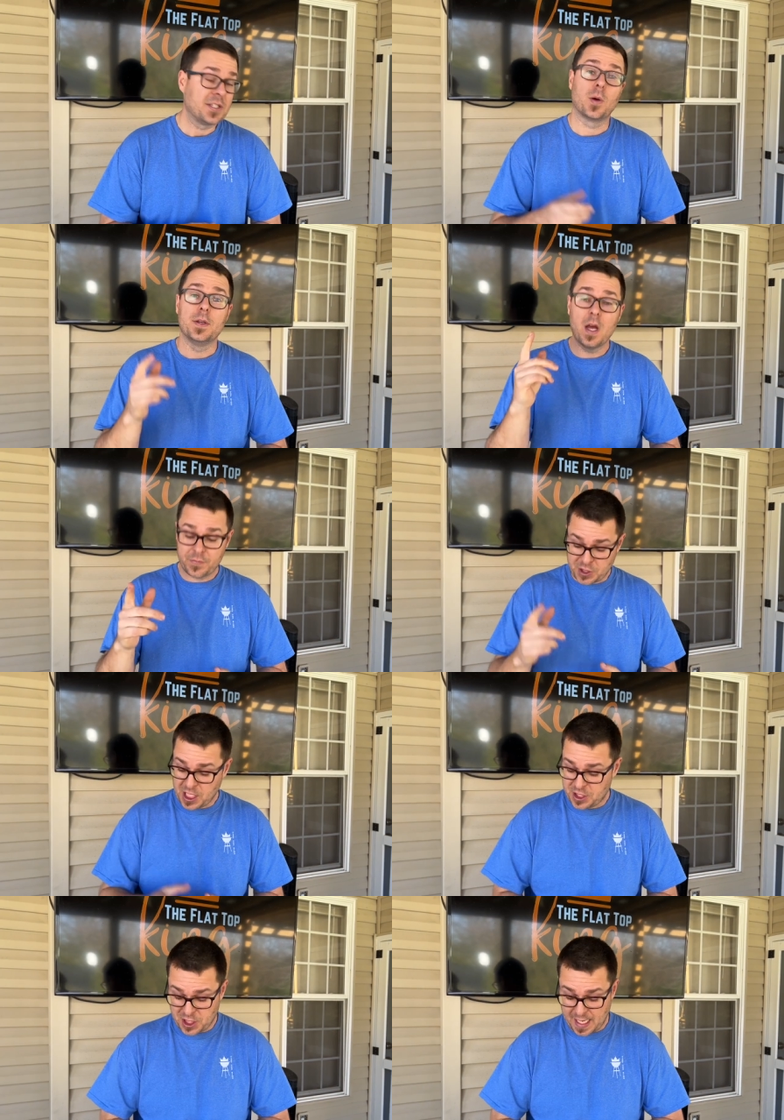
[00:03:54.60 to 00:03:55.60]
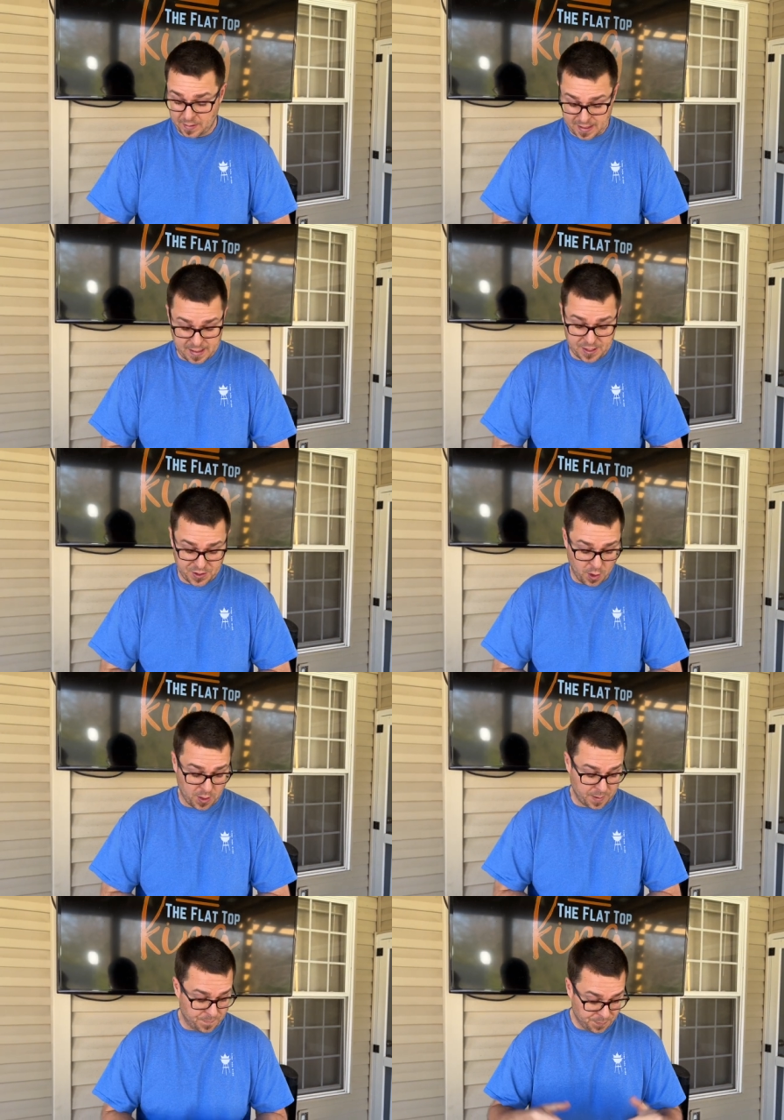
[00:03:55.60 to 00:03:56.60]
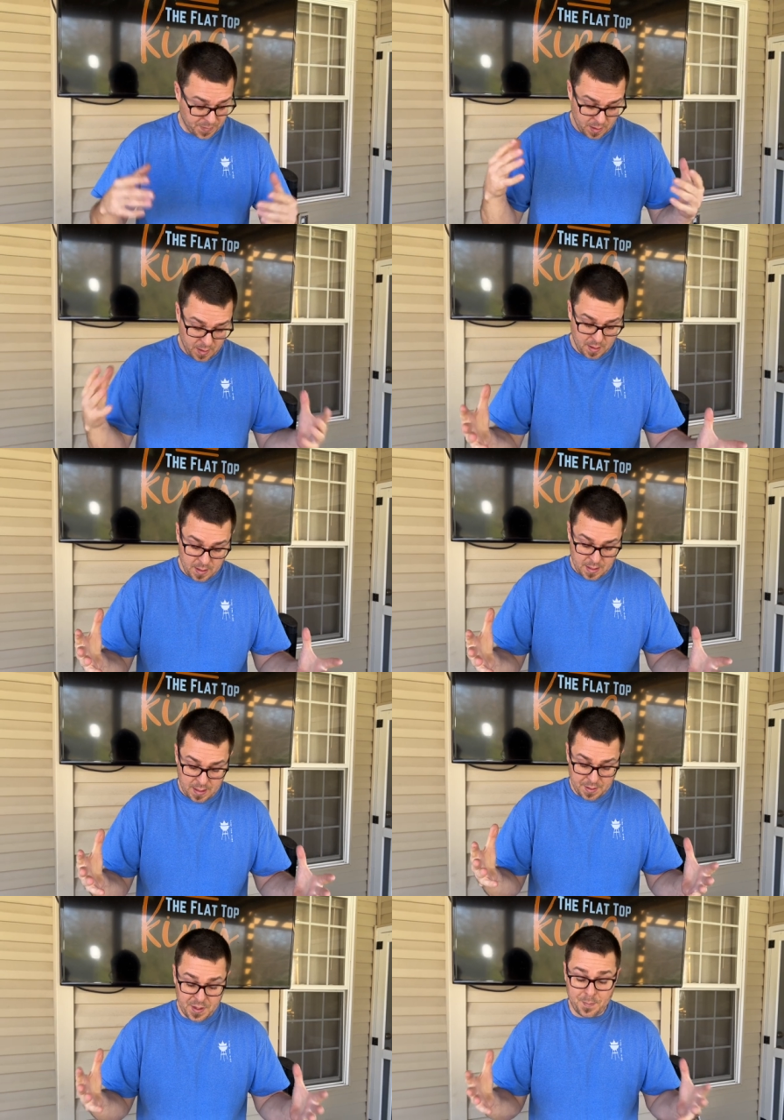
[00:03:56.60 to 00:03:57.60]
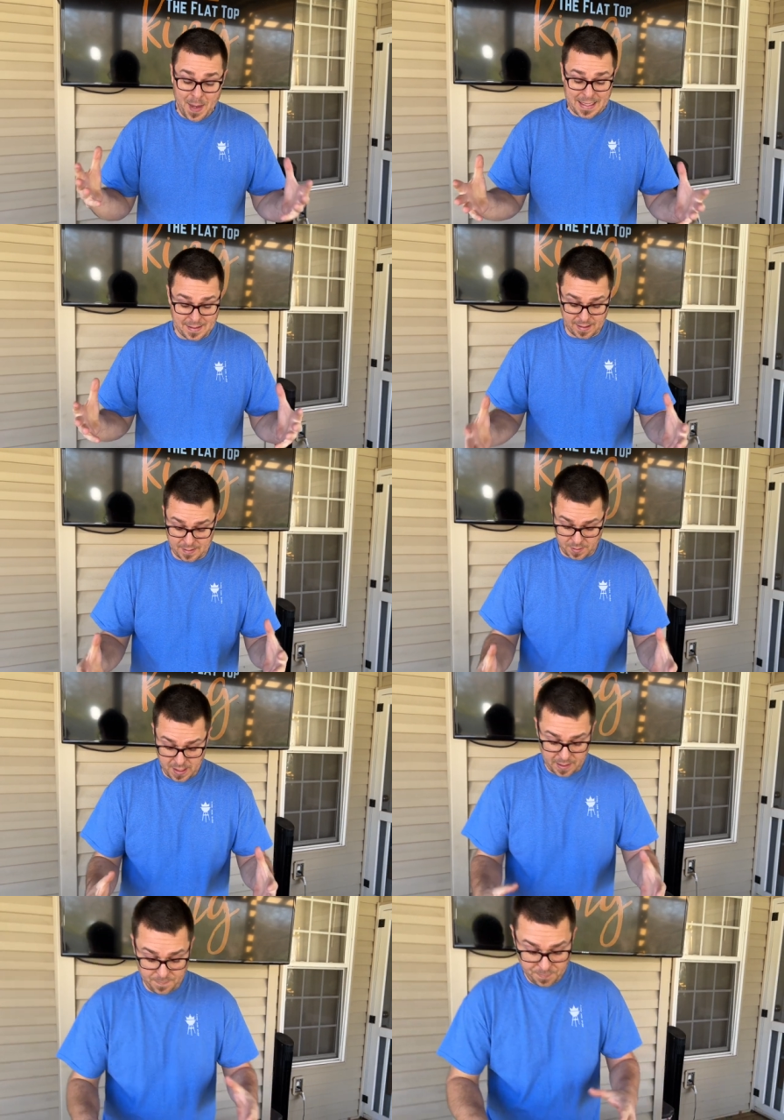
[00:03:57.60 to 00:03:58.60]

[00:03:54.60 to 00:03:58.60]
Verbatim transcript: so enough chit chat. Let's get started. The basics, okay?